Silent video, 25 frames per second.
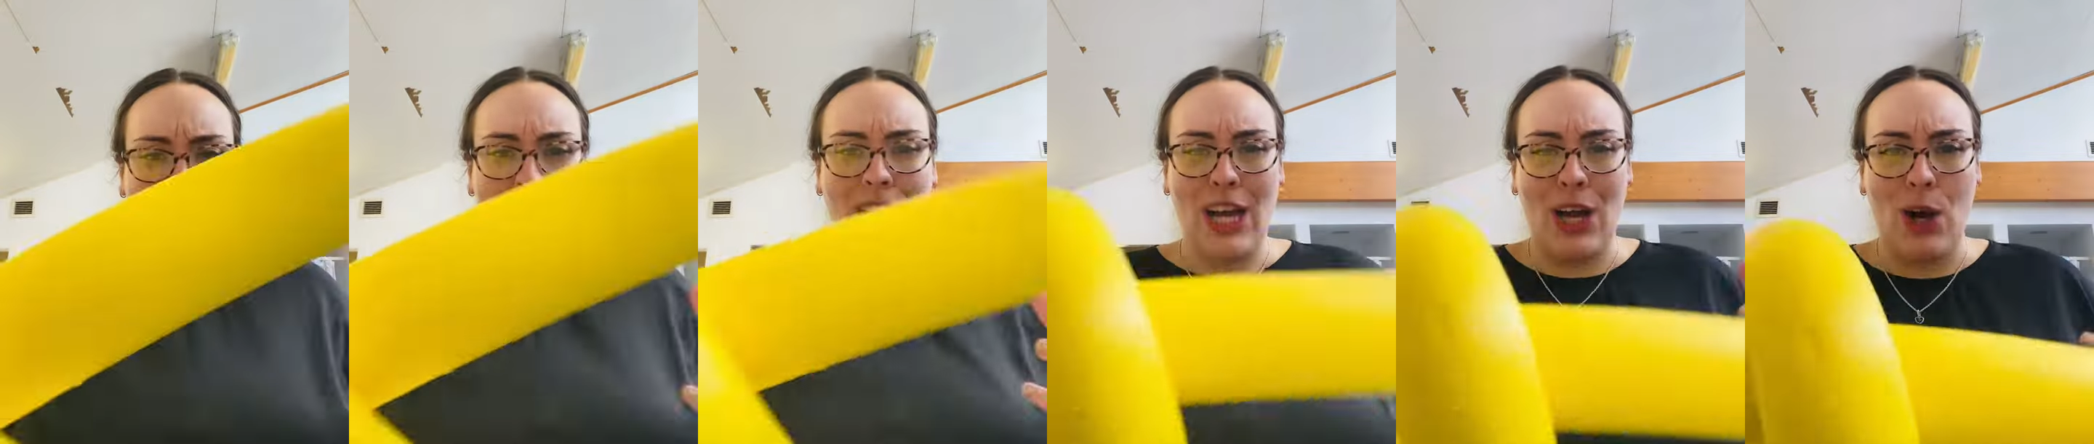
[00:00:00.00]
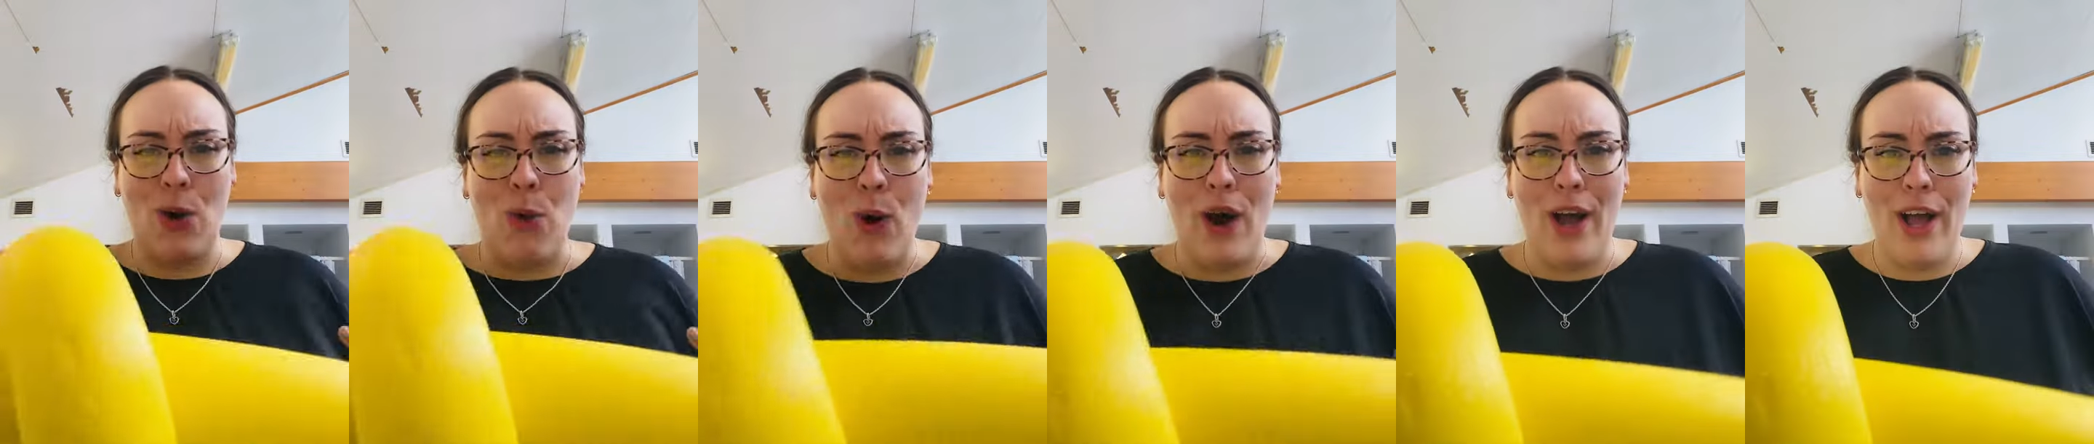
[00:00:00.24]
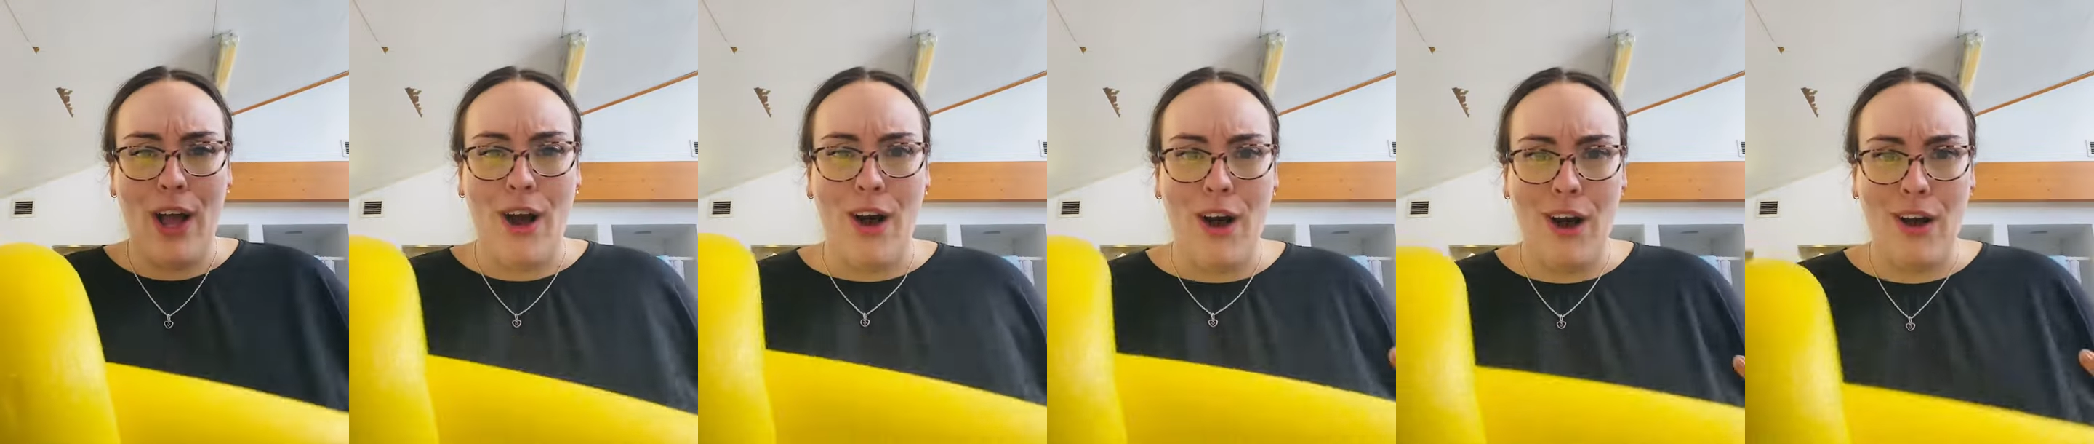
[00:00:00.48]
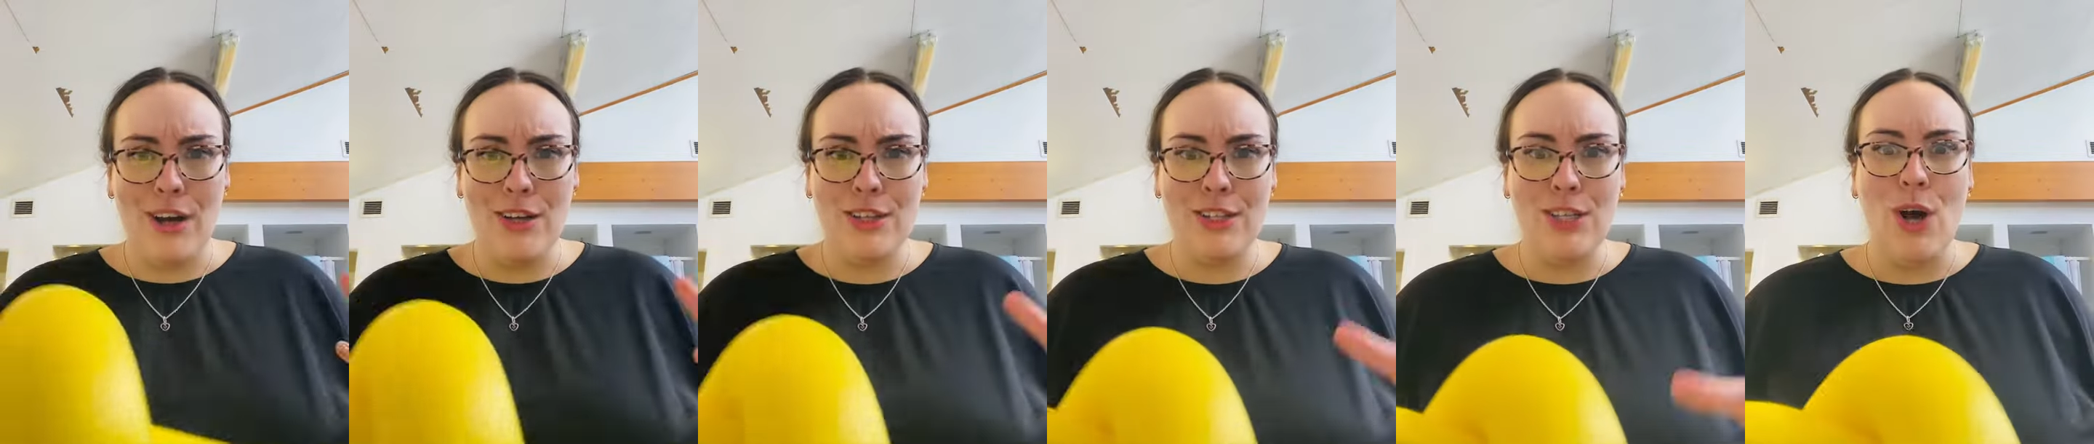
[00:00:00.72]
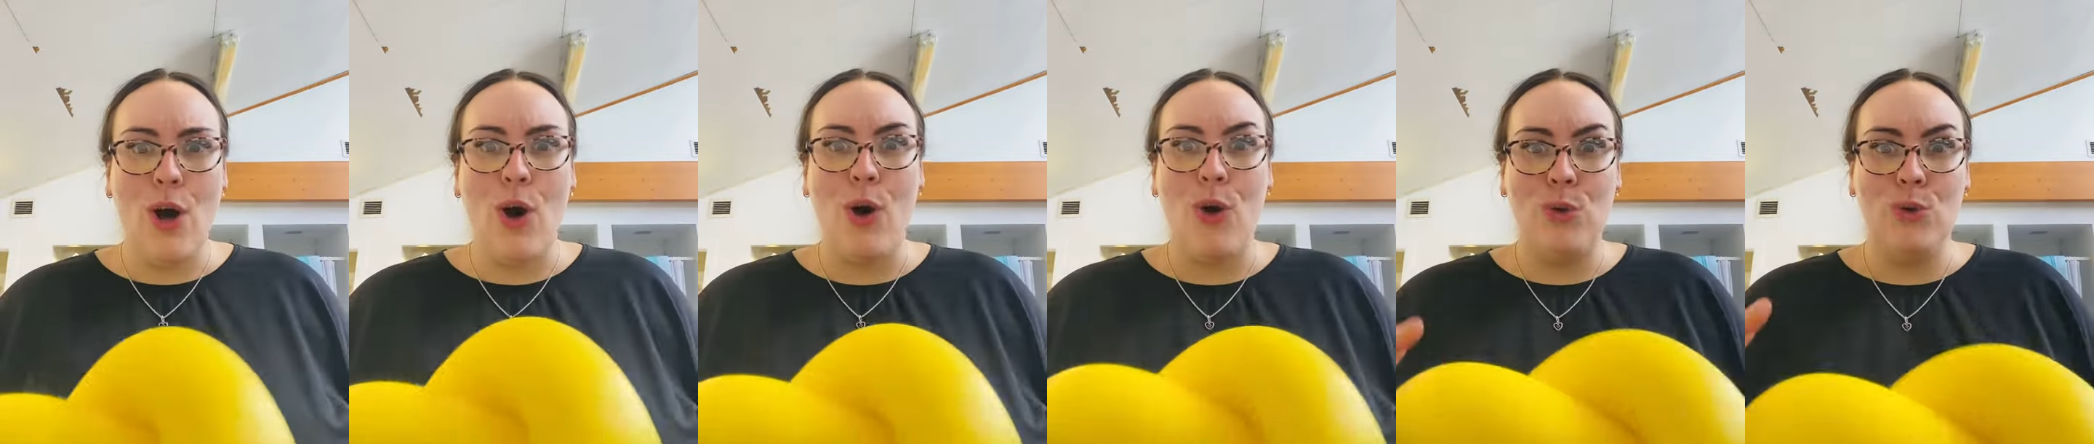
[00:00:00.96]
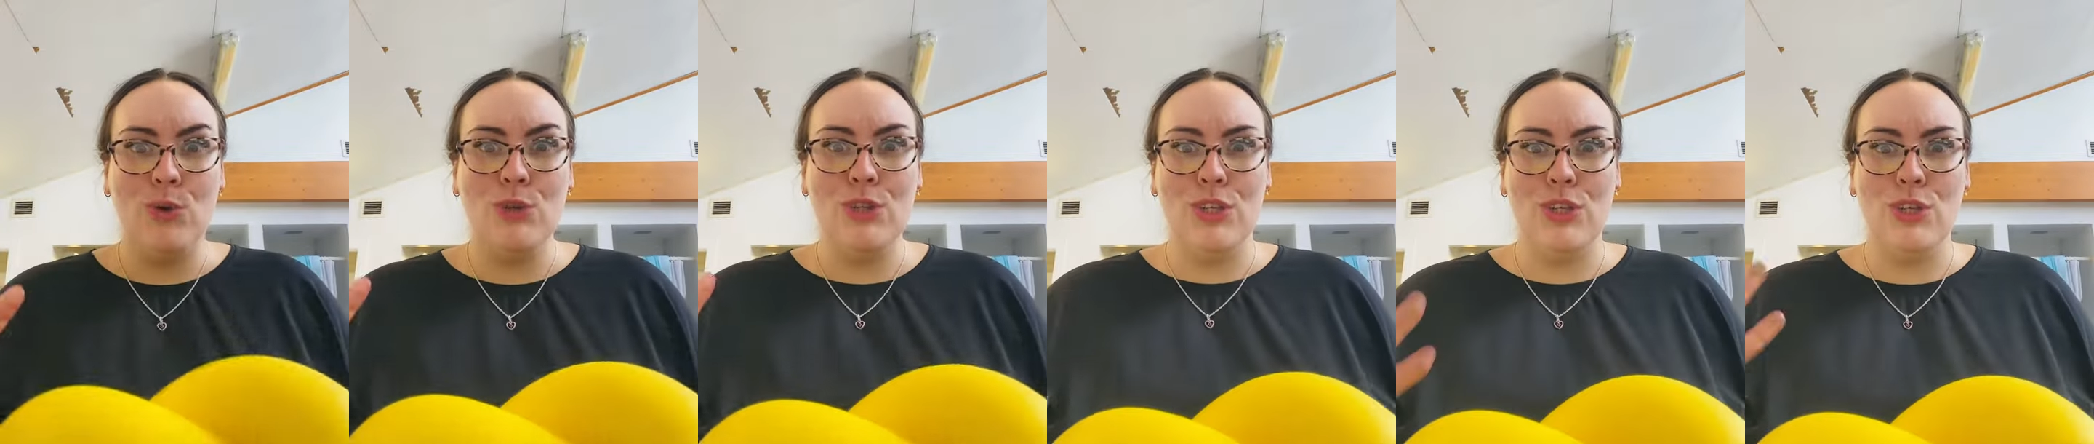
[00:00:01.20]
it quite hard to
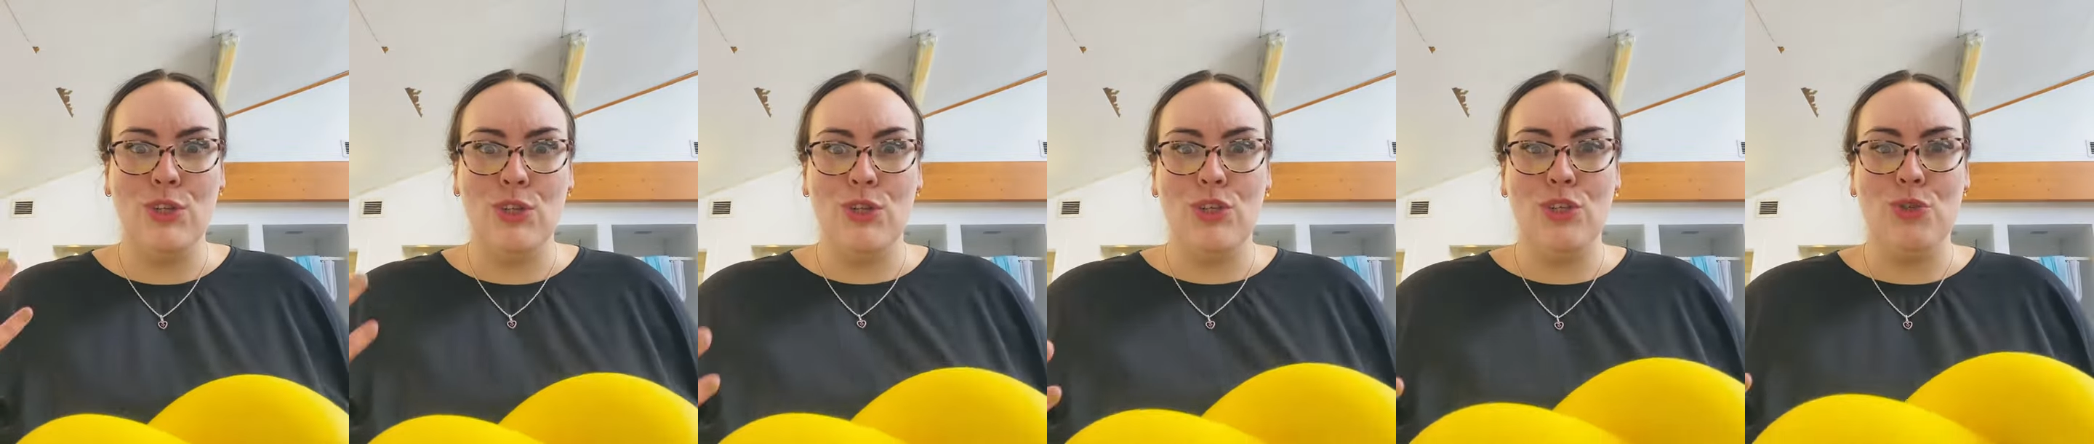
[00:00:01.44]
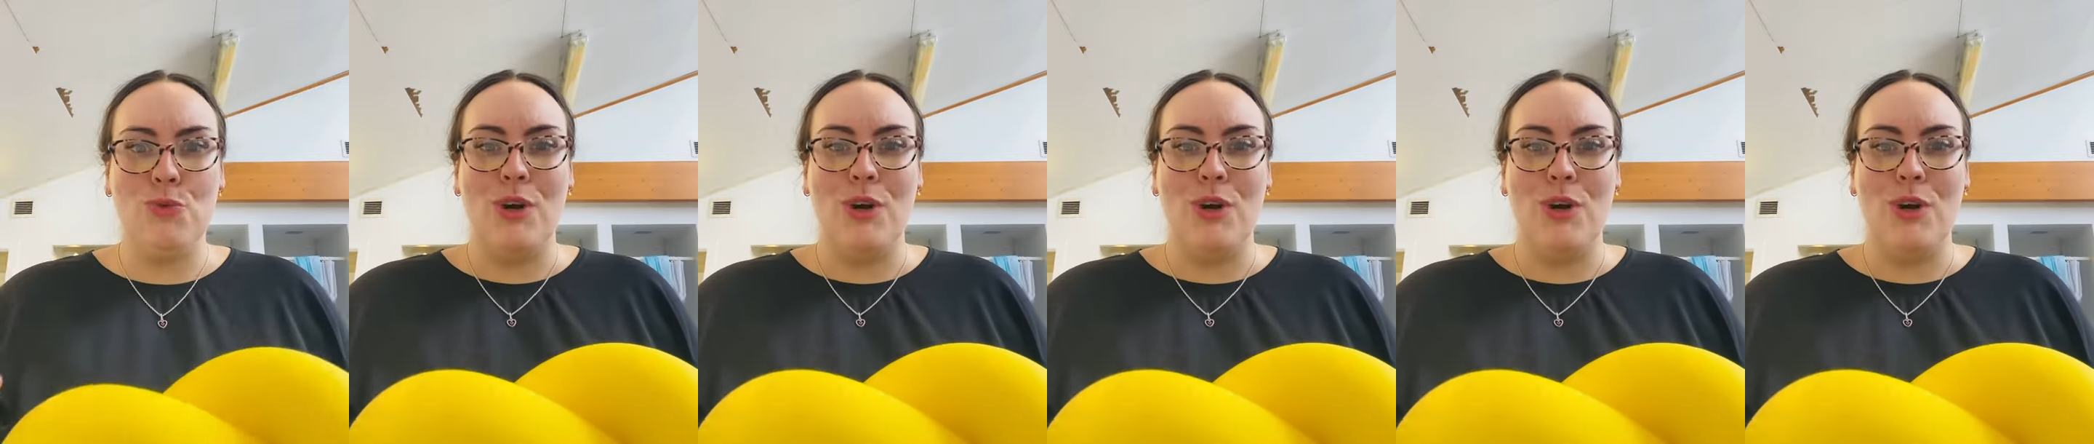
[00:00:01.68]
hold the noodle